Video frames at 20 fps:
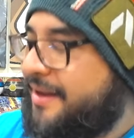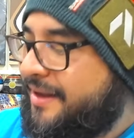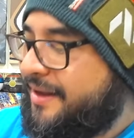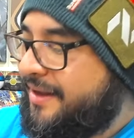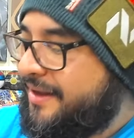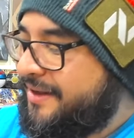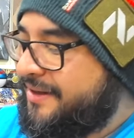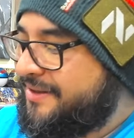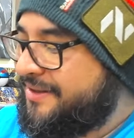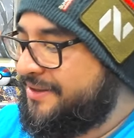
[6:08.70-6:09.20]

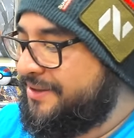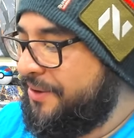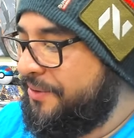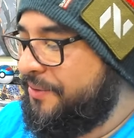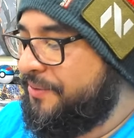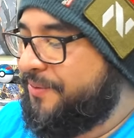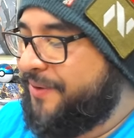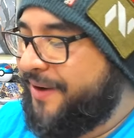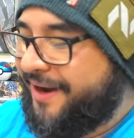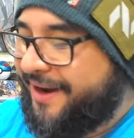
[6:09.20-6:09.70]
It's so
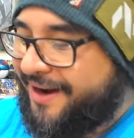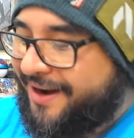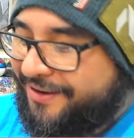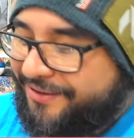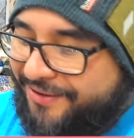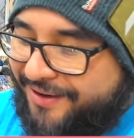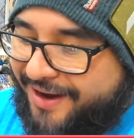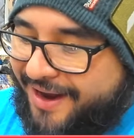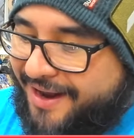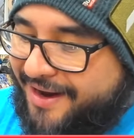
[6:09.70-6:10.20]
weird, I
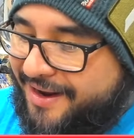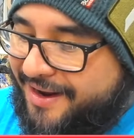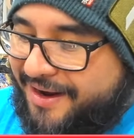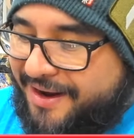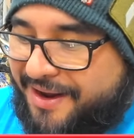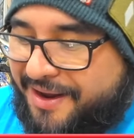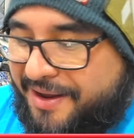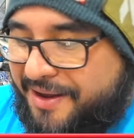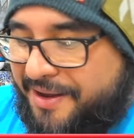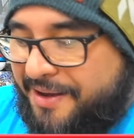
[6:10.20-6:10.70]
don't get it.
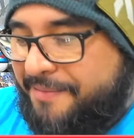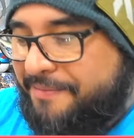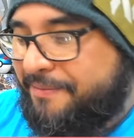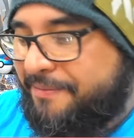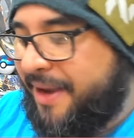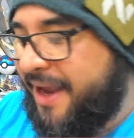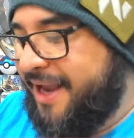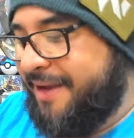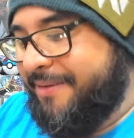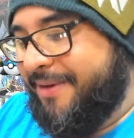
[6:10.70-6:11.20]

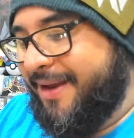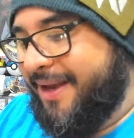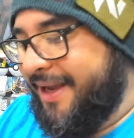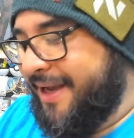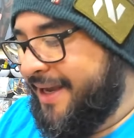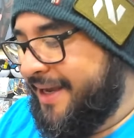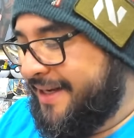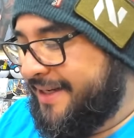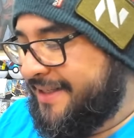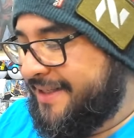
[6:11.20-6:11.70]
Maybe
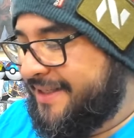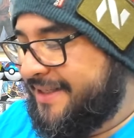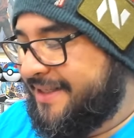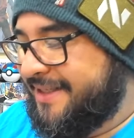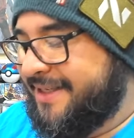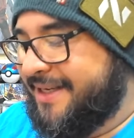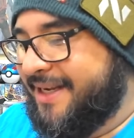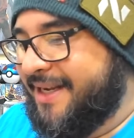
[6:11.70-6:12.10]
it's...